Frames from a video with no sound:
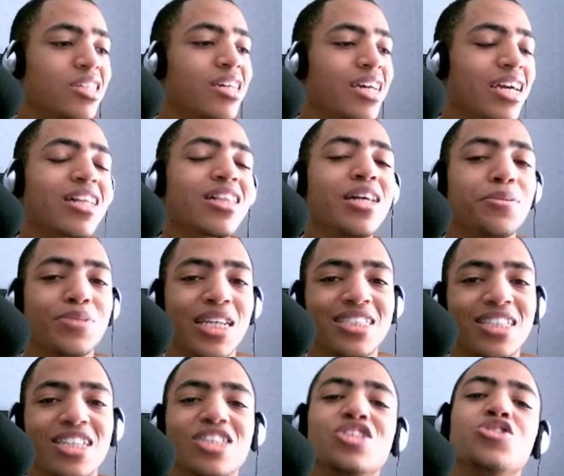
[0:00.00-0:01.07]
Eclipse as
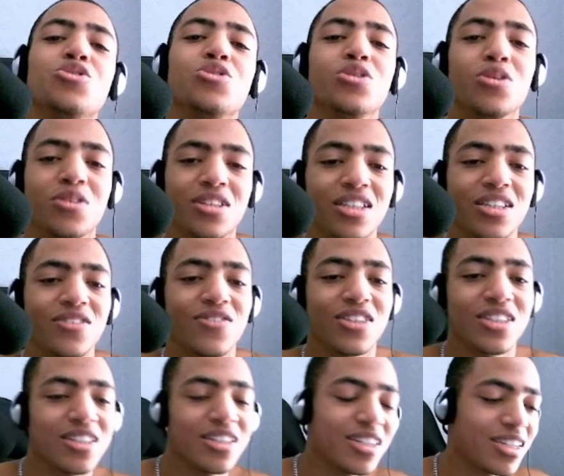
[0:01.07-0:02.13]
the pseudo Cleaver
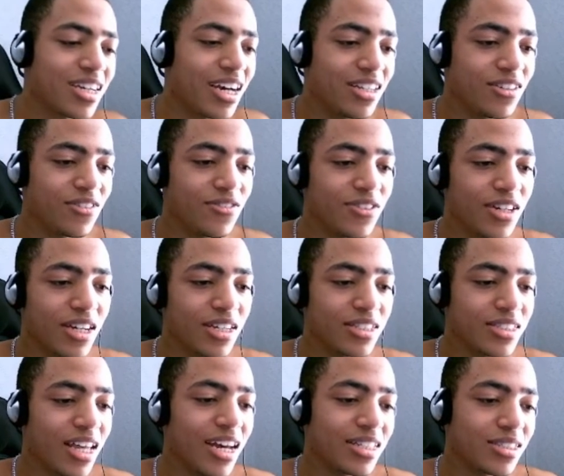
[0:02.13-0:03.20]
kind of
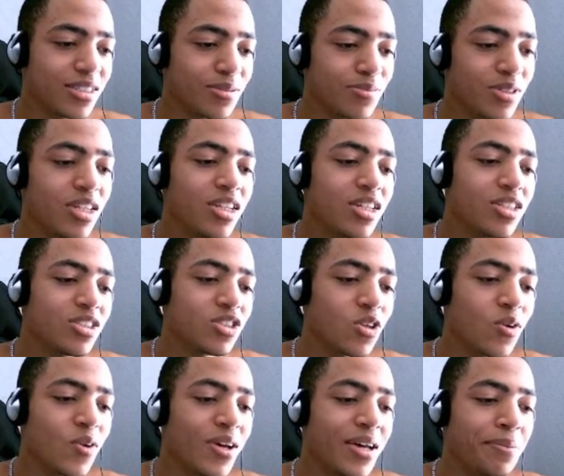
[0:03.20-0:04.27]
item.
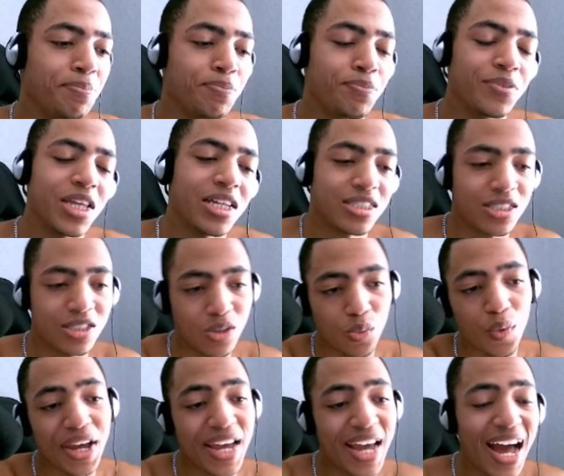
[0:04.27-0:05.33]
So that's the
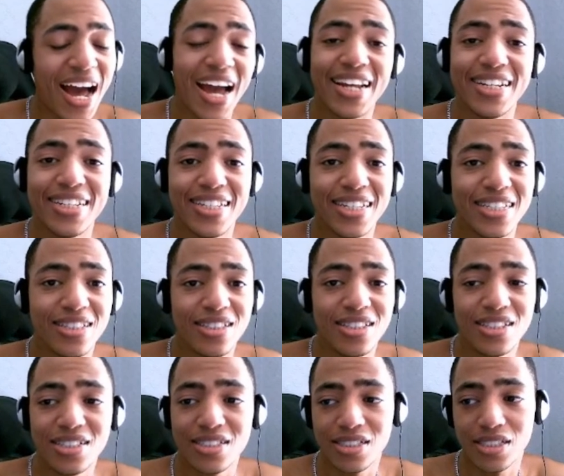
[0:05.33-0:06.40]
way I did
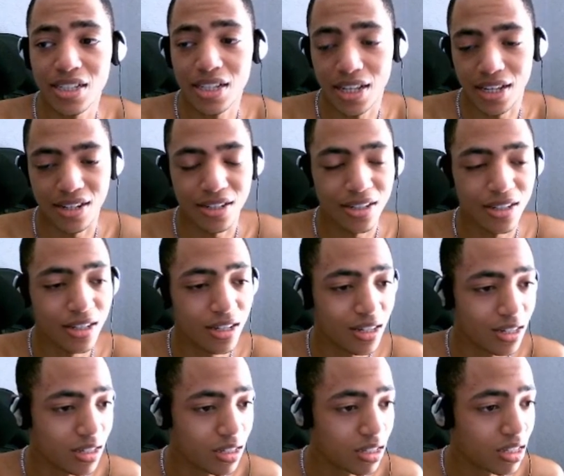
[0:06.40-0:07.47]
things, and there
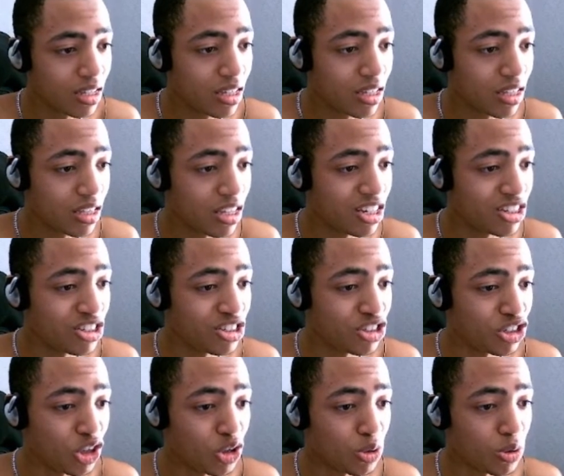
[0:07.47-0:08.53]
you
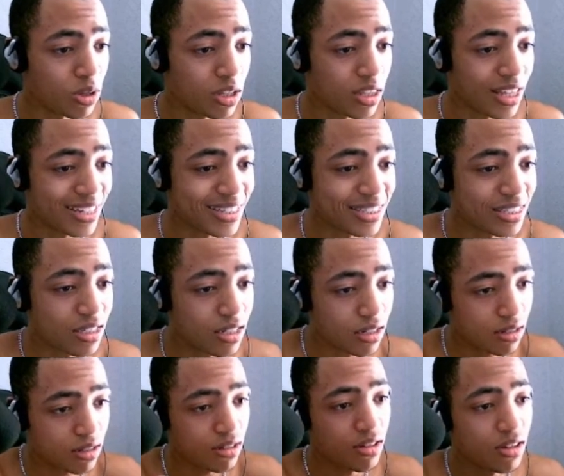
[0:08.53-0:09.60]
go. That's
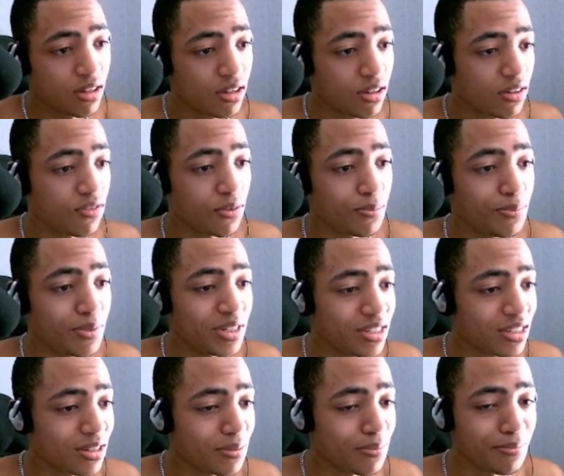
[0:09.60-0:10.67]
Forbidden
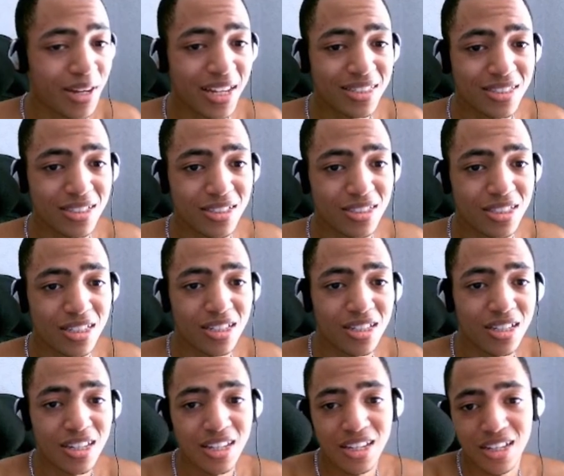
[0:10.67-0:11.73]
Combatant
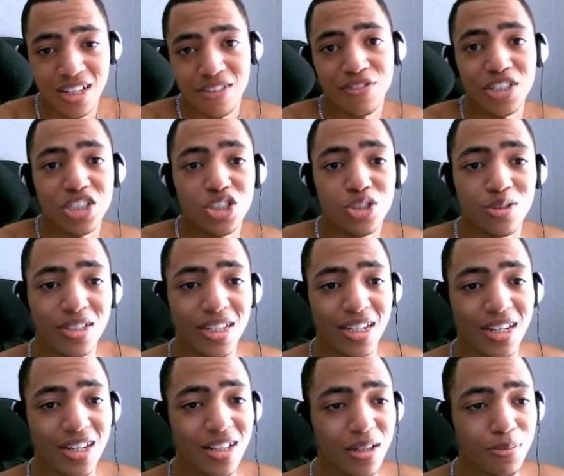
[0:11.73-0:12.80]
featuring
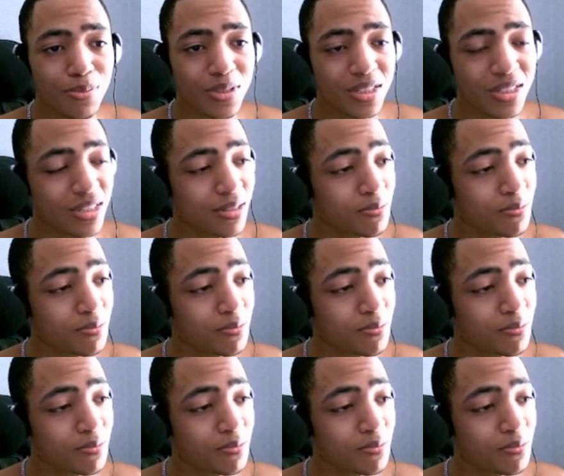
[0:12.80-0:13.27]
Eclipse.